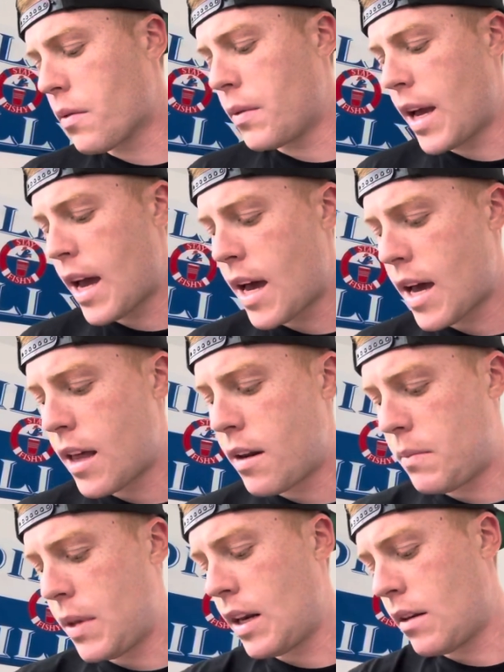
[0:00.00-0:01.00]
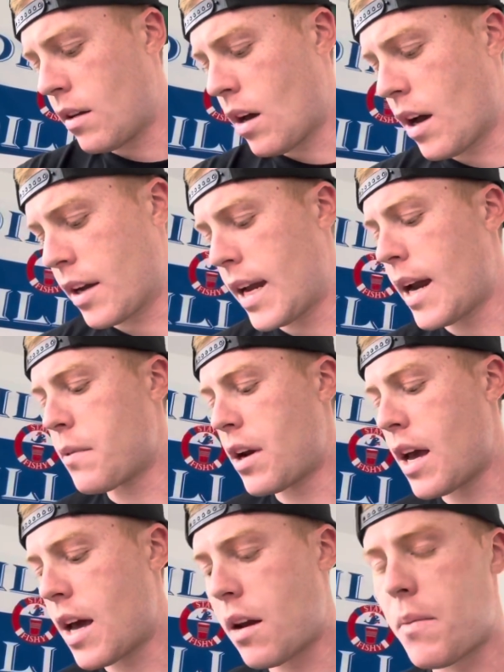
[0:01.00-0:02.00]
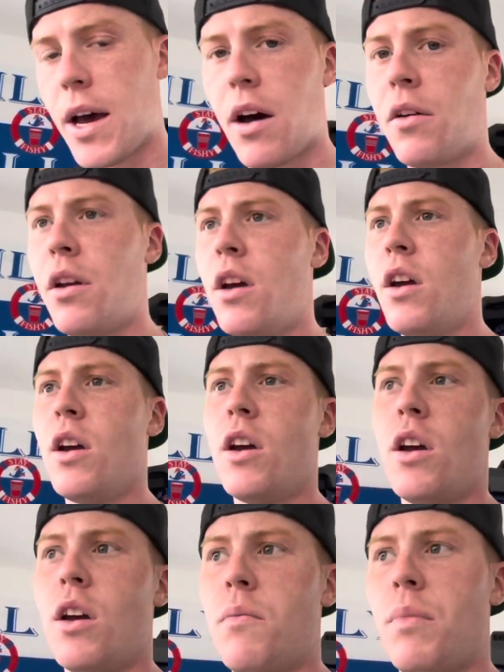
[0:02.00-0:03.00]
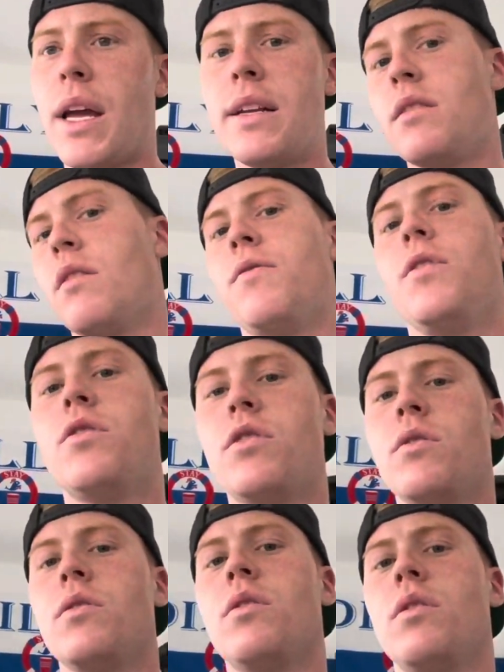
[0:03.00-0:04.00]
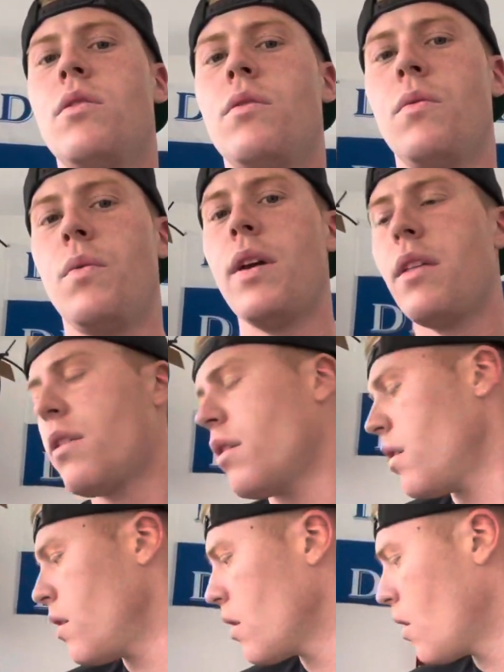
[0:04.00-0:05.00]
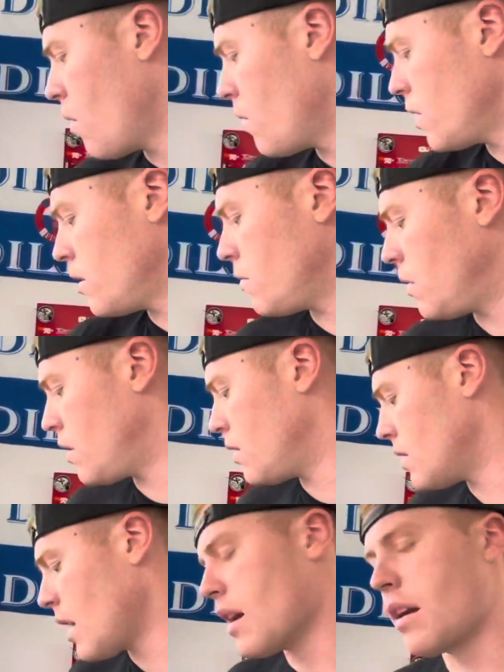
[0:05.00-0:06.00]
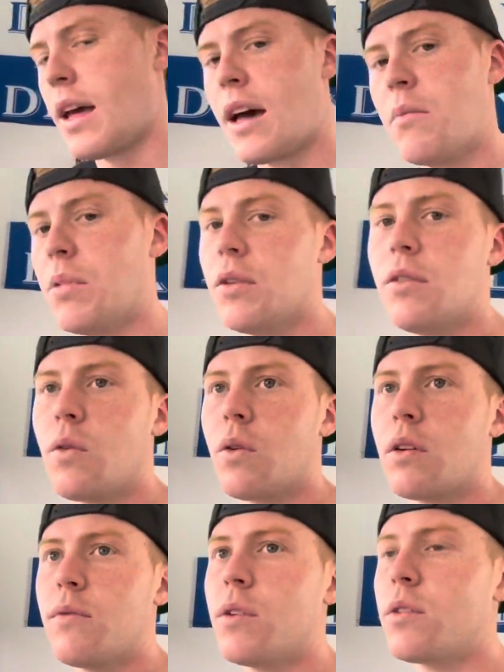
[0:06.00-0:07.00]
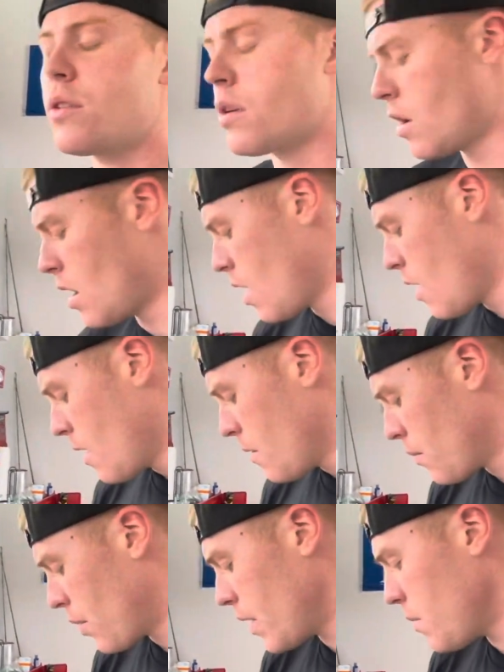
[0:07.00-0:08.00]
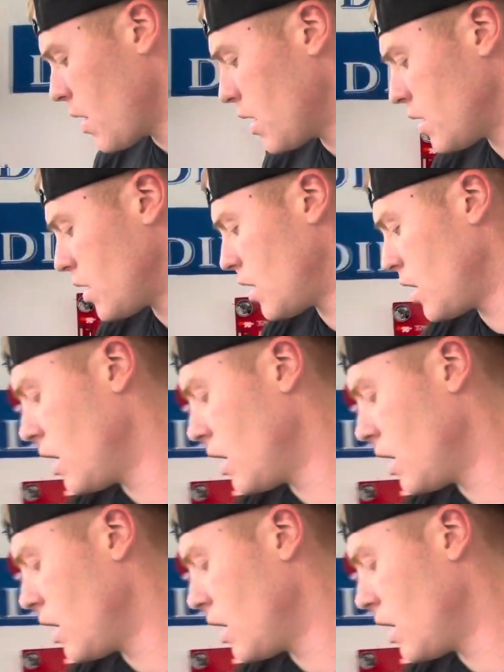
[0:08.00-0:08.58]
me and Cameron had about plans of the future with deciding on how to build a torque converter. Pretty much